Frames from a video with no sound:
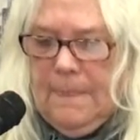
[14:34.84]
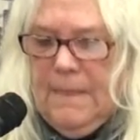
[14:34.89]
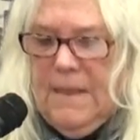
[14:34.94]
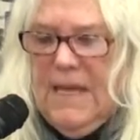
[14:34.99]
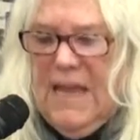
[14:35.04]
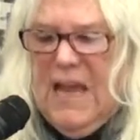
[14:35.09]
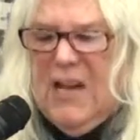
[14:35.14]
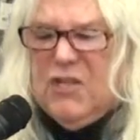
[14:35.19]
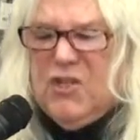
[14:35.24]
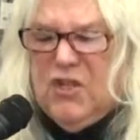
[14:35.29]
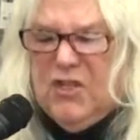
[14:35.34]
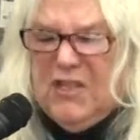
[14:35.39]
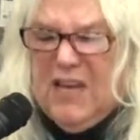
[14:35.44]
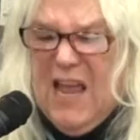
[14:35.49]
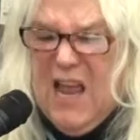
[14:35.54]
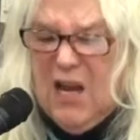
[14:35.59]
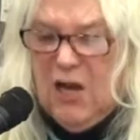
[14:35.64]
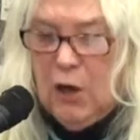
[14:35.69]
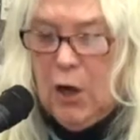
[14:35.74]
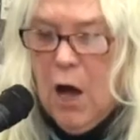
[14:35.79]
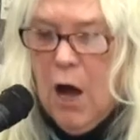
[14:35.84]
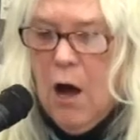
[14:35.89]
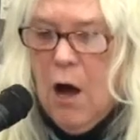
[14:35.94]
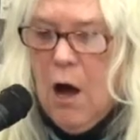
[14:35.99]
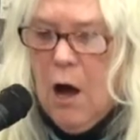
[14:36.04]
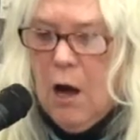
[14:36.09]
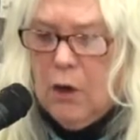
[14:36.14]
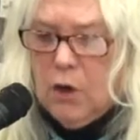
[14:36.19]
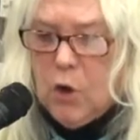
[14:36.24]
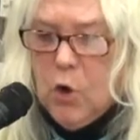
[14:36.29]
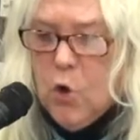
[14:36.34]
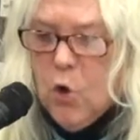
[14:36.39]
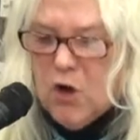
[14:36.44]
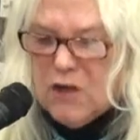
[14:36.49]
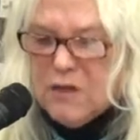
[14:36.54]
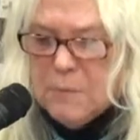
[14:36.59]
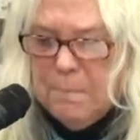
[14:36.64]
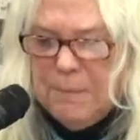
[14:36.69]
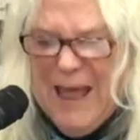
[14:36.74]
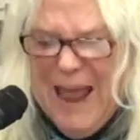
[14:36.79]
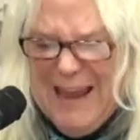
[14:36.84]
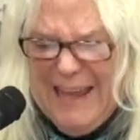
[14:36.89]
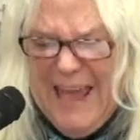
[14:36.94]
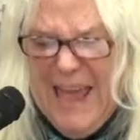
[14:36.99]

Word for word: The angels had long, coarse black